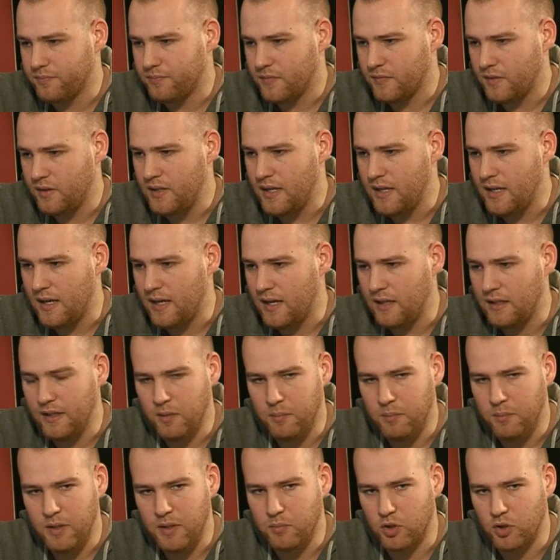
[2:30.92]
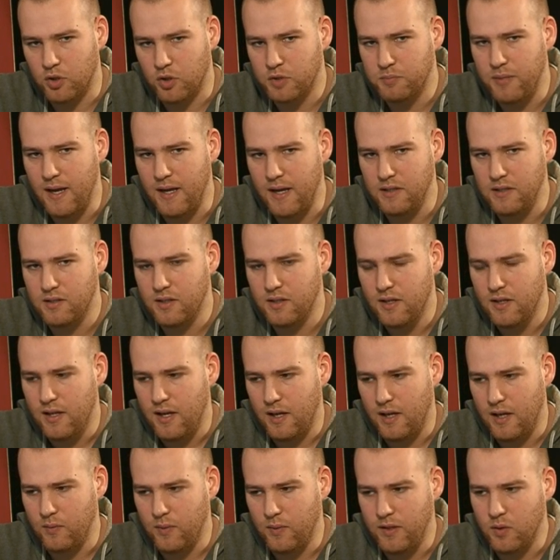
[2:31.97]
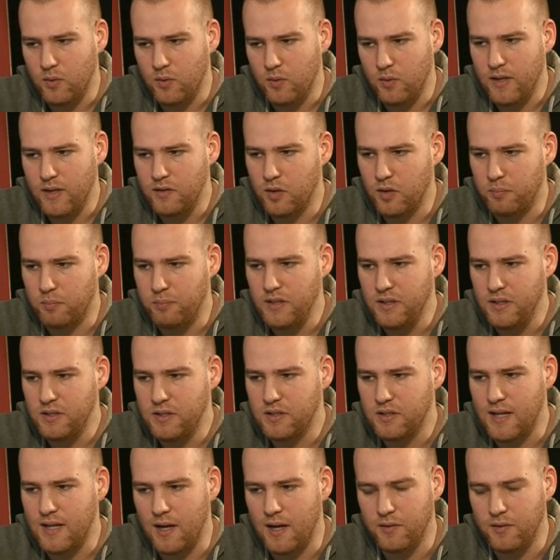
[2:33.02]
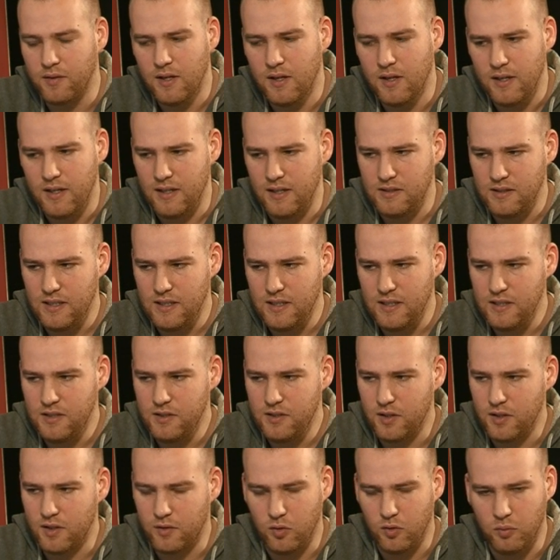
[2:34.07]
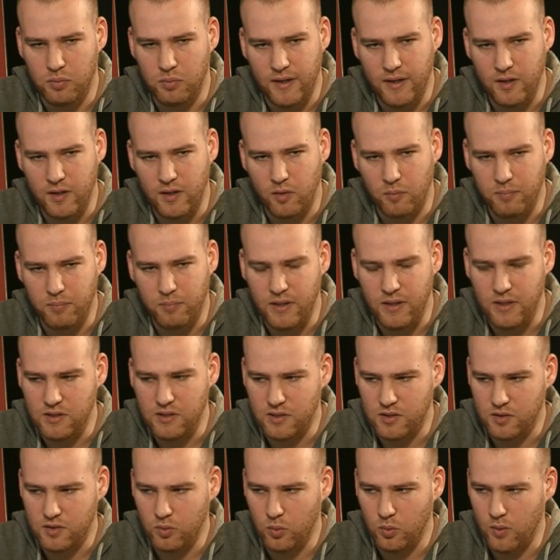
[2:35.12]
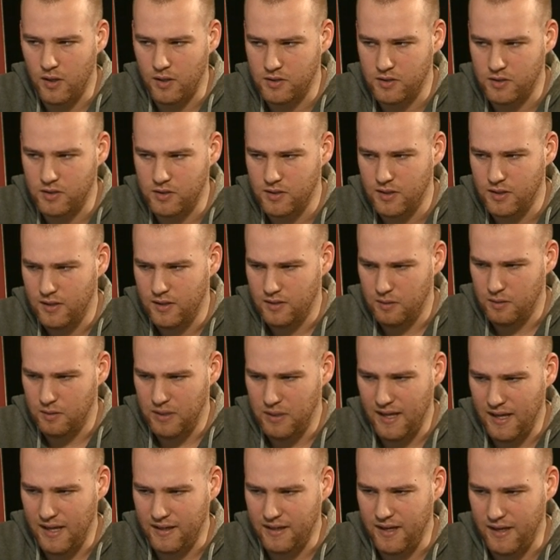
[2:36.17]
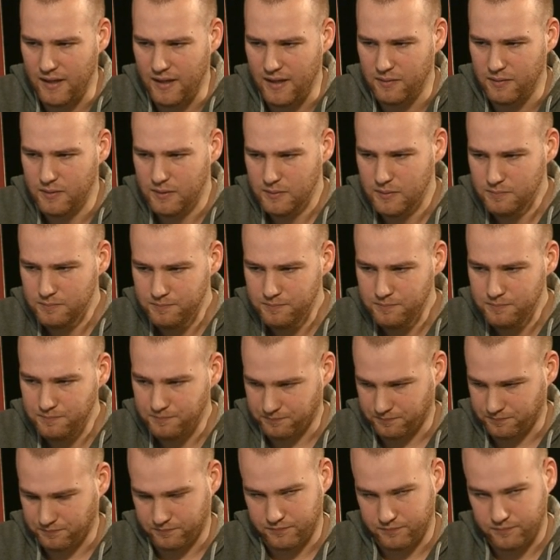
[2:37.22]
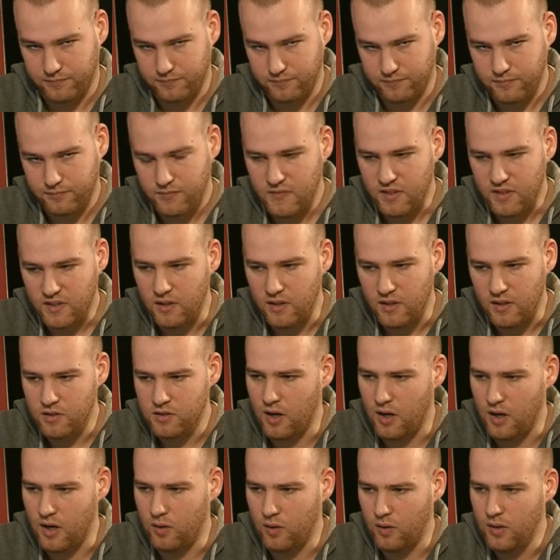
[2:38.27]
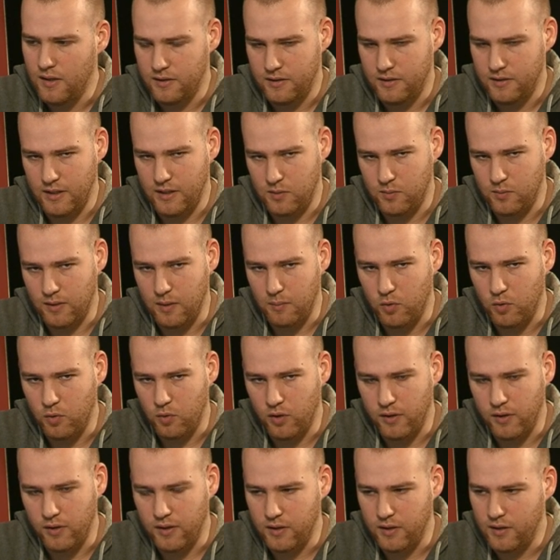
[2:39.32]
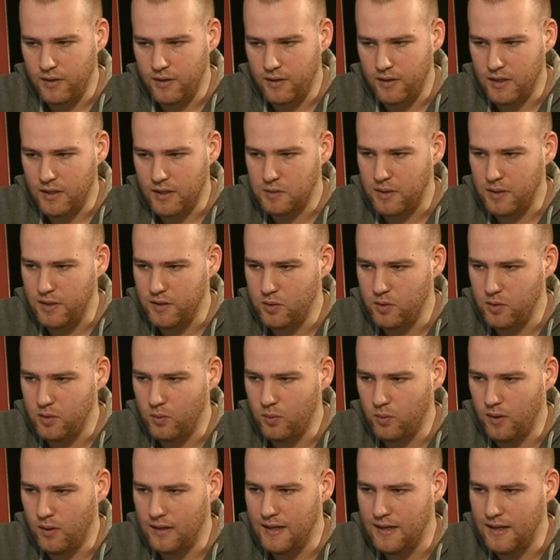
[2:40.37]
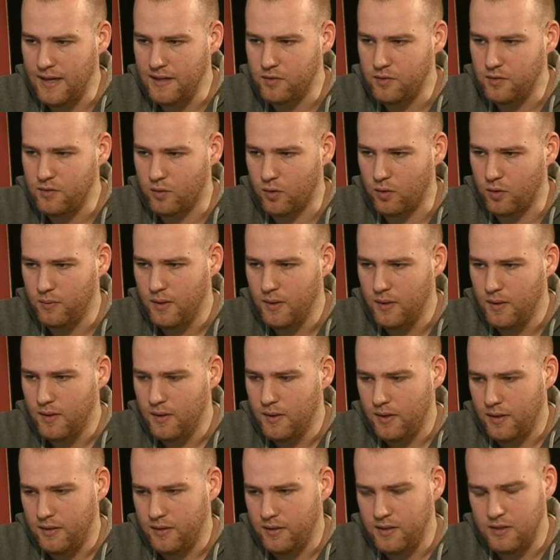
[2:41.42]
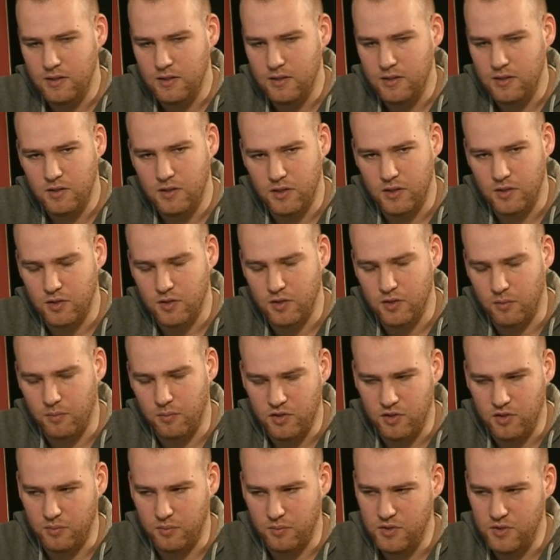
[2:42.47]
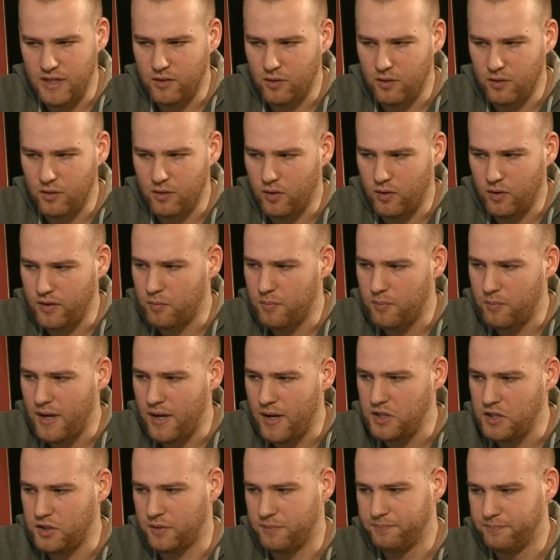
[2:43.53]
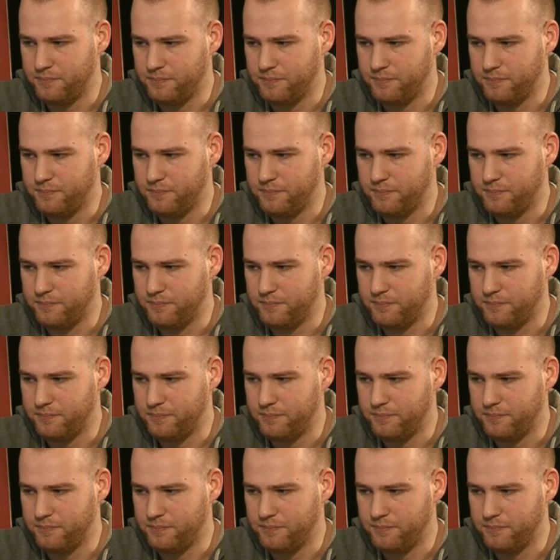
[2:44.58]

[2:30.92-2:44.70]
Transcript: yeah, a little bit more space, and when you get your pieces out, it's easier to bring your pieces towards the black king. So that's what I'm gonna explain you later on. This is just some general information.